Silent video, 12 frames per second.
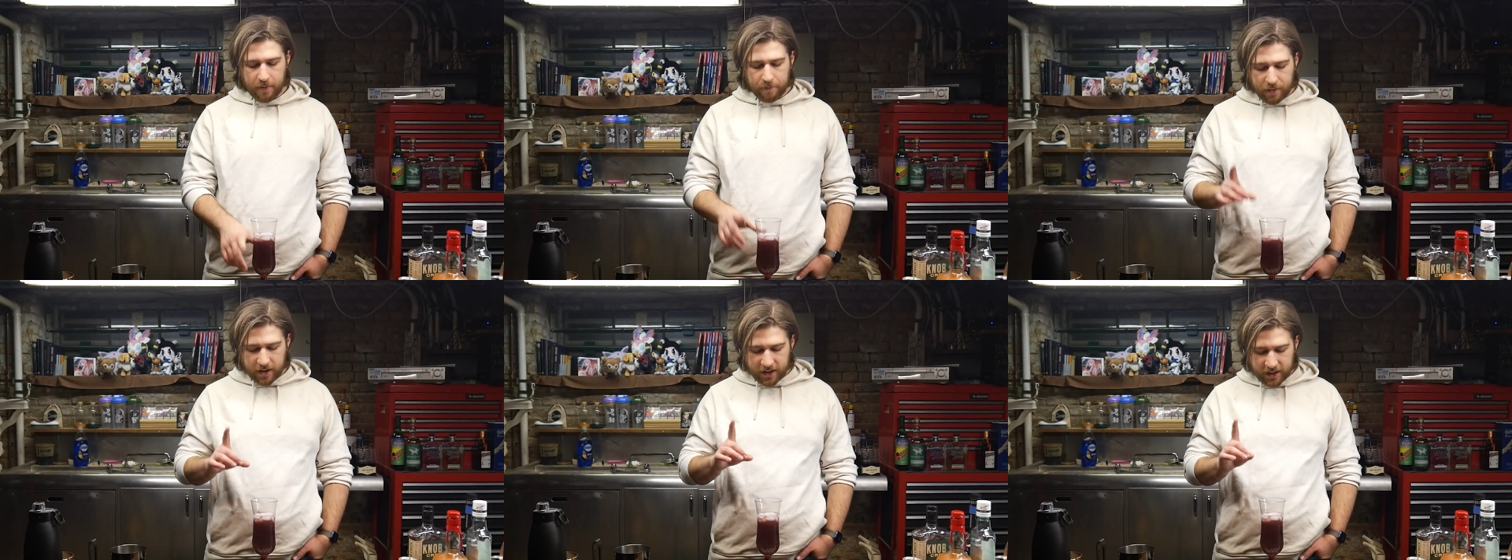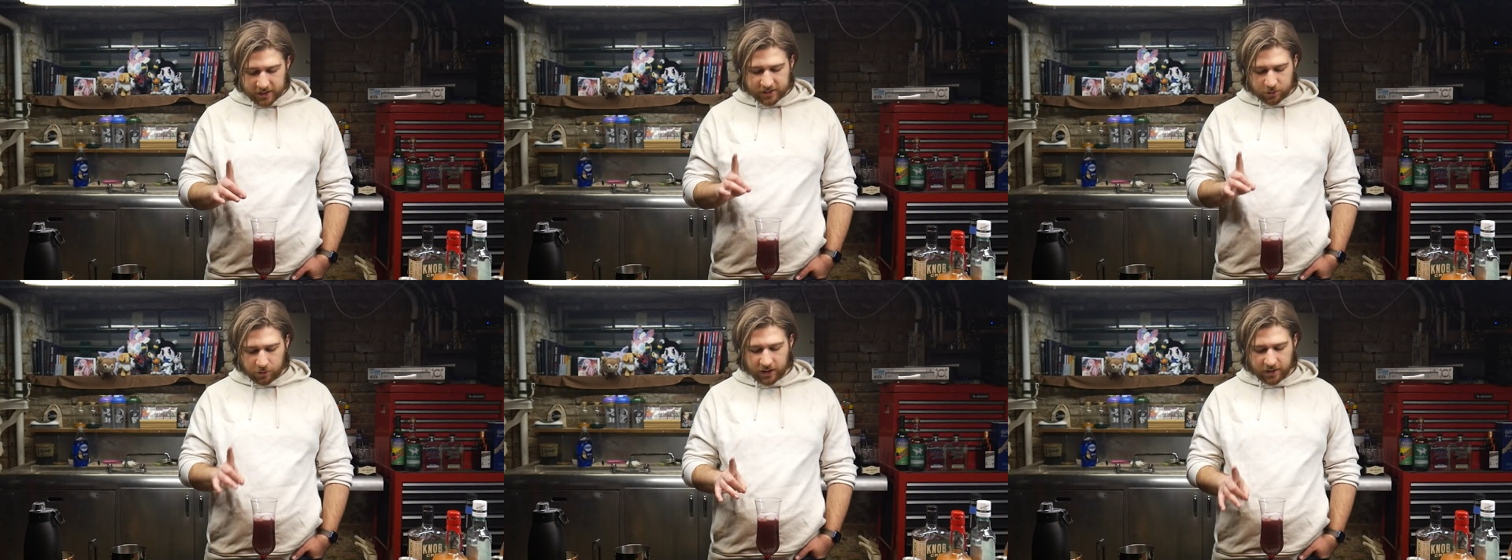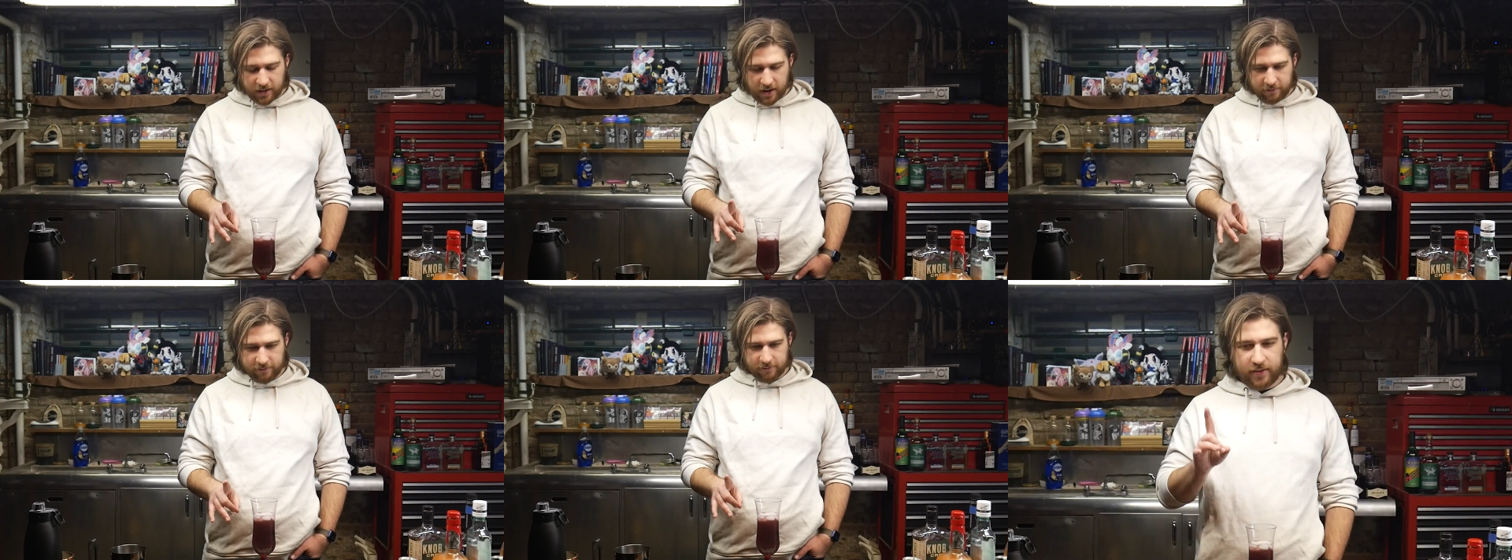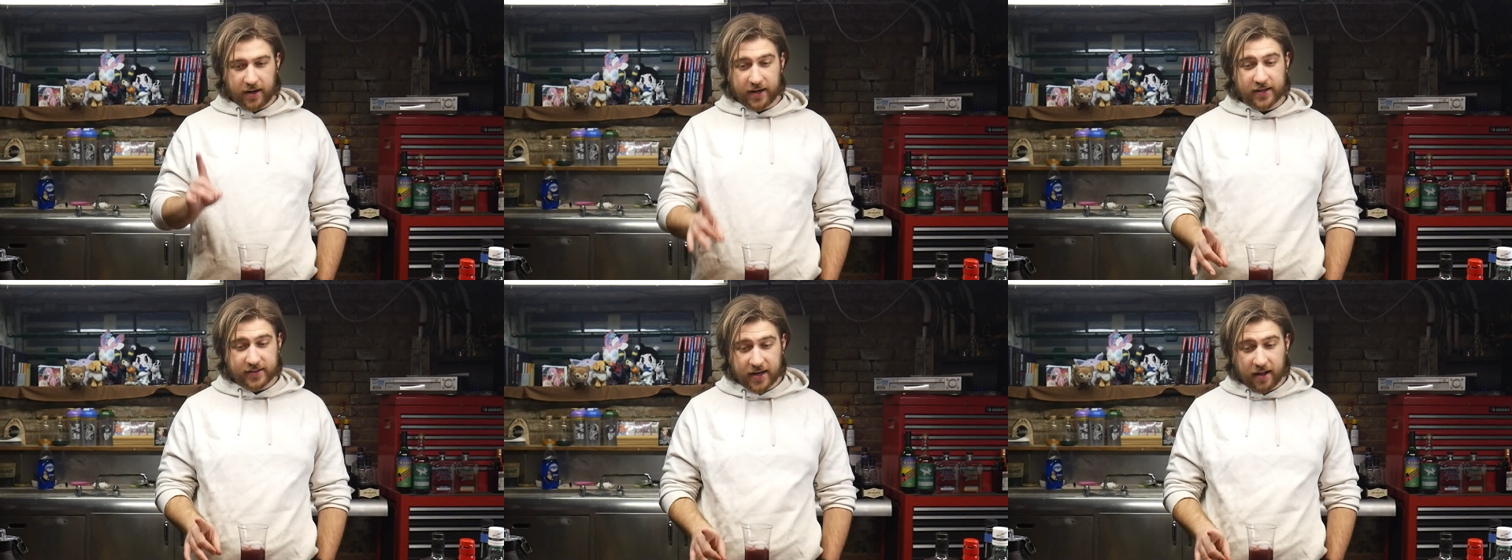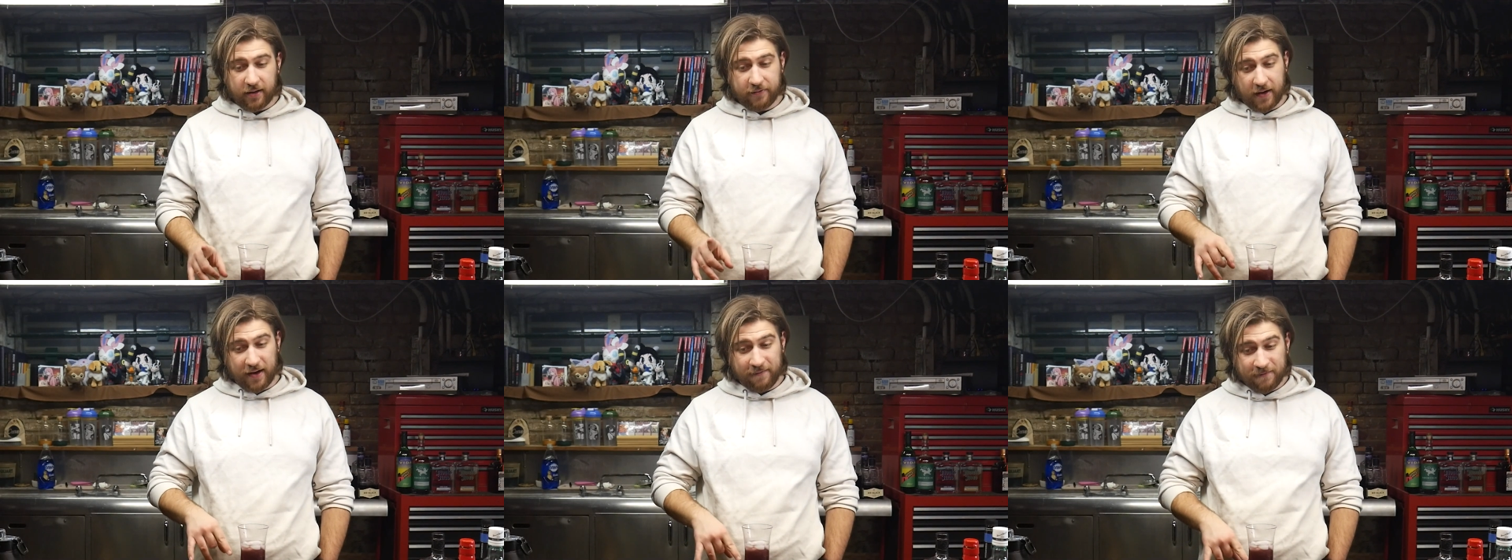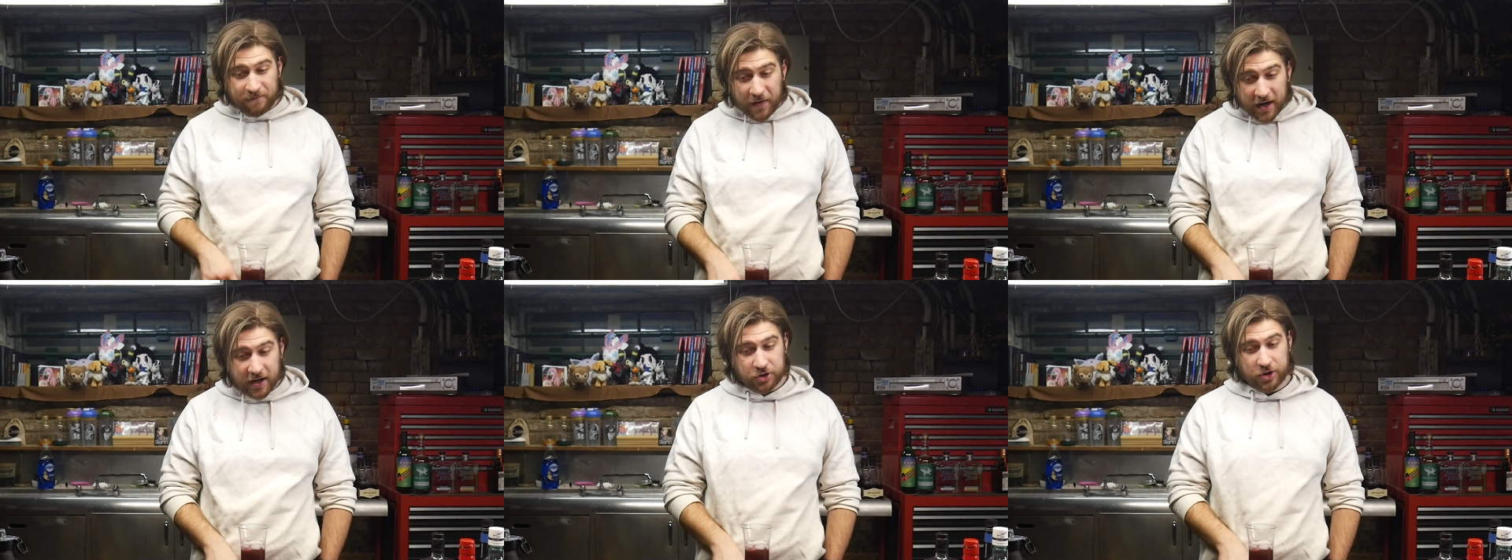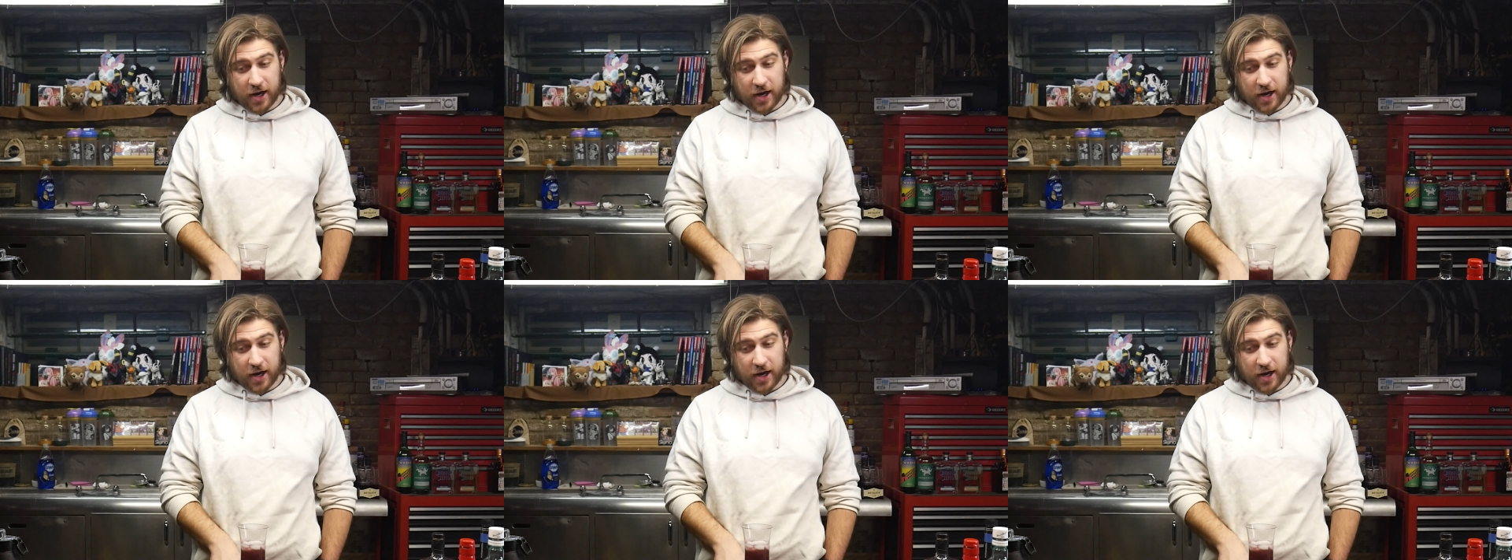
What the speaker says: But it is sweet enough that I can tell if I finish